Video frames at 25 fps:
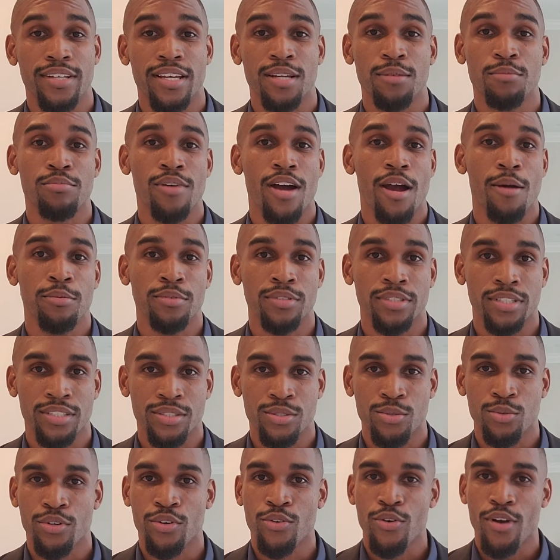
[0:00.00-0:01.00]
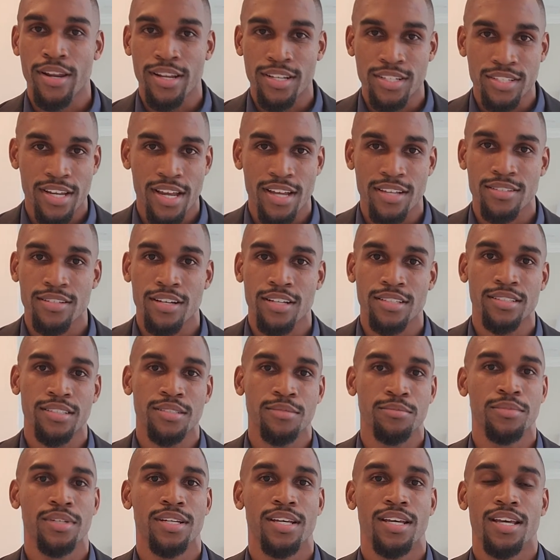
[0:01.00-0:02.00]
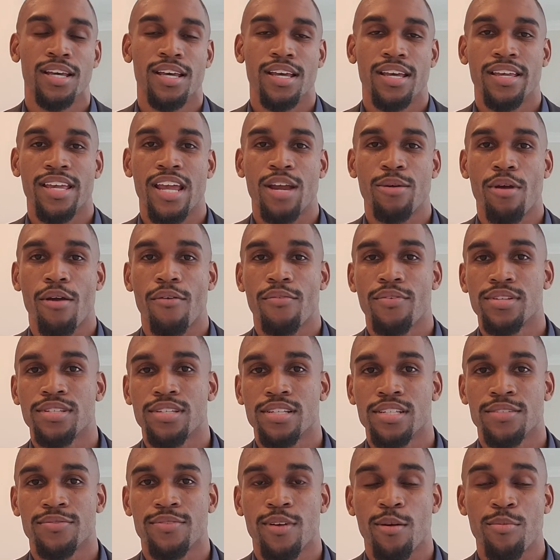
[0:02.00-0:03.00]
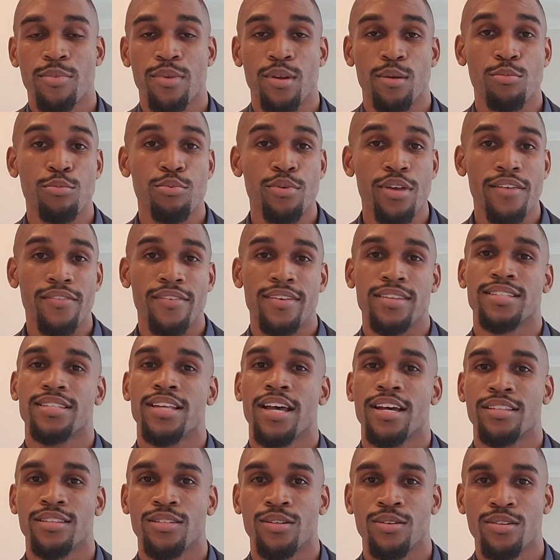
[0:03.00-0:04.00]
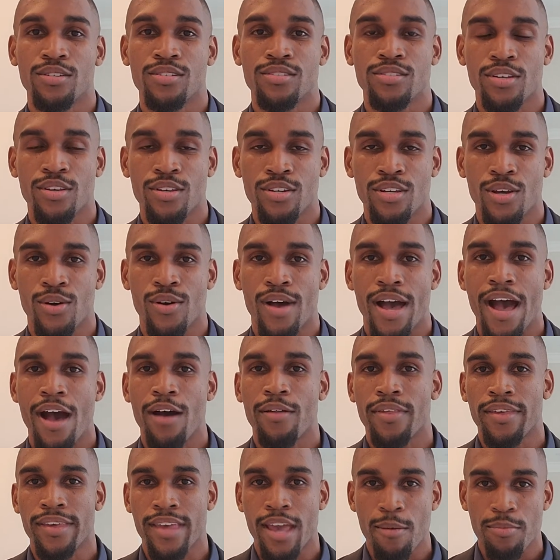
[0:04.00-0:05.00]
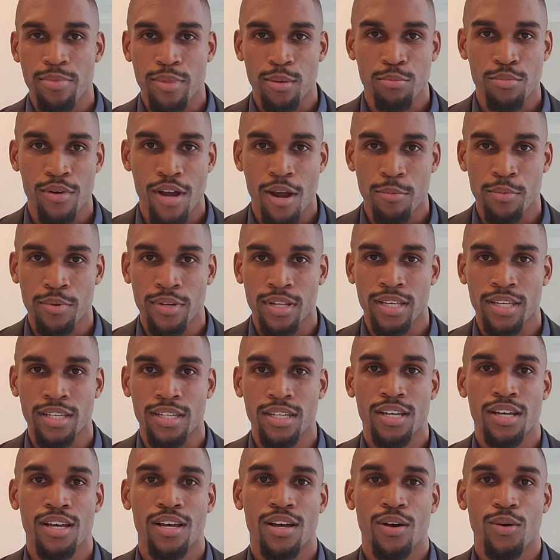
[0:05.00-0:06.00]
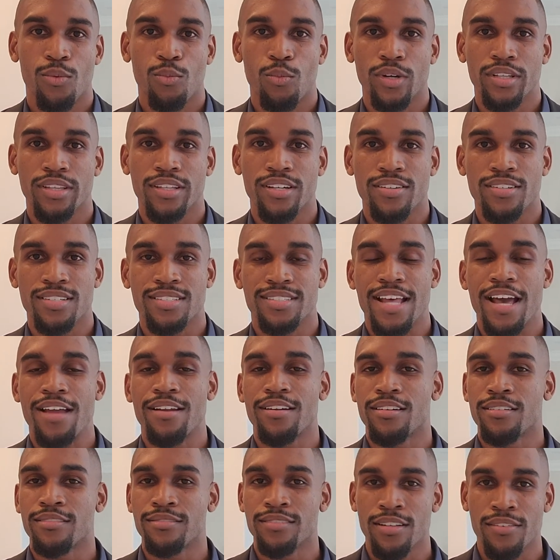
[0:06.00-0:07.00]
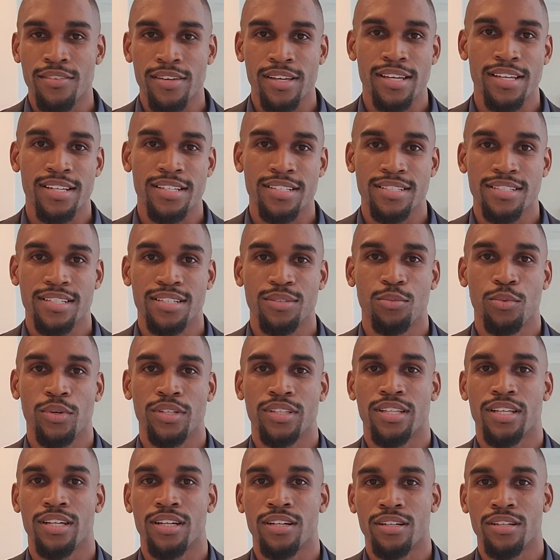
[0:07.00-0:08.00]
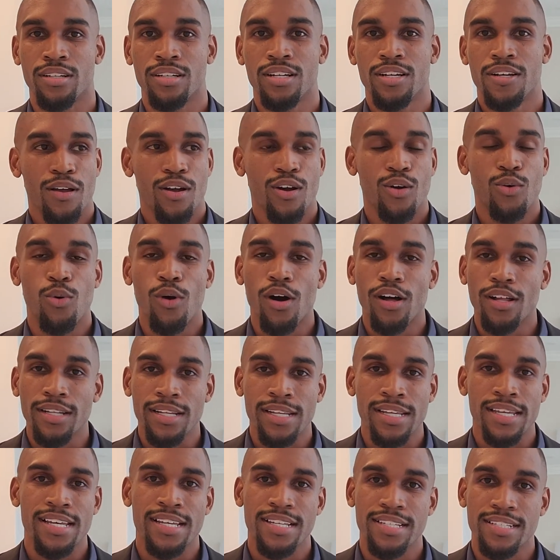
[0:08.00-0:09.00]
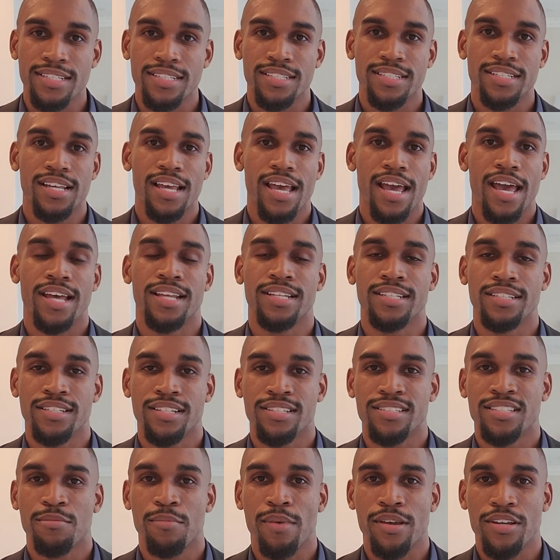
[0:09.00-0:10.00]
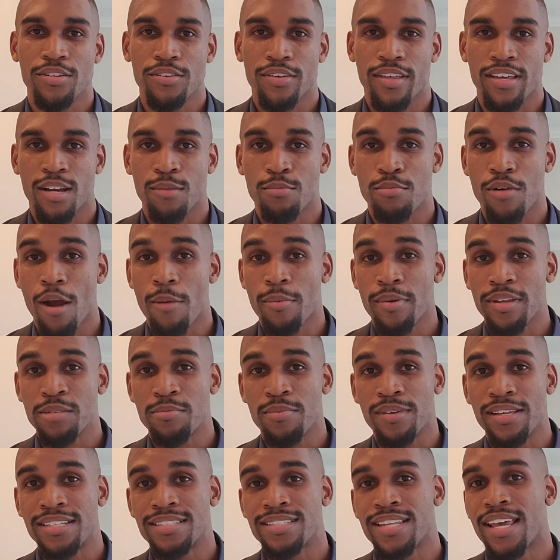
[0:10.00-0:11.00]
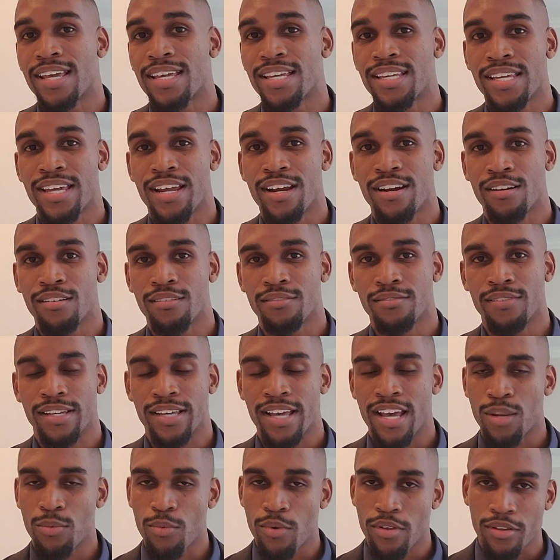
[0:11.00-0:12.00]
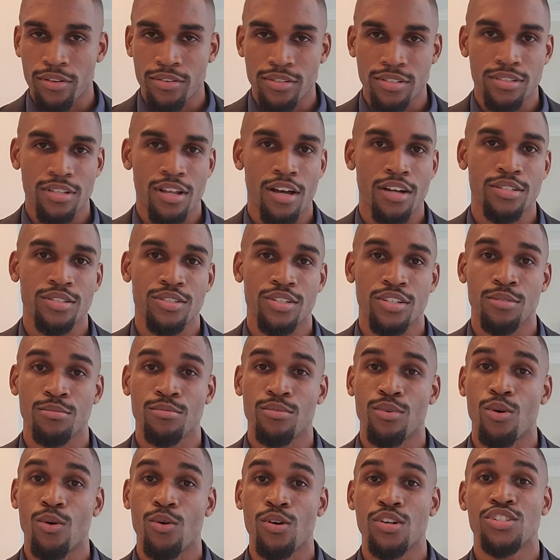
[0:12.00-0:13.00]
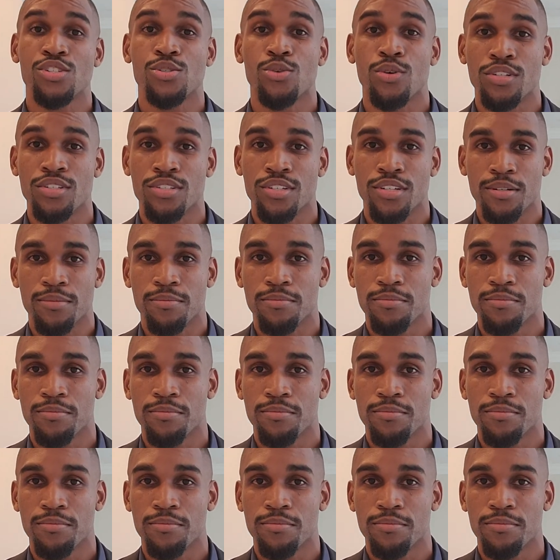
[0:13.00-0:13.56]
and properly. Do credit checks on them, get references from their previous landlords so you know how they kept the property, what their standard of living is, what their quality is, and just to make sure that your property is being taken care of, again, whether it's long-term or short-term.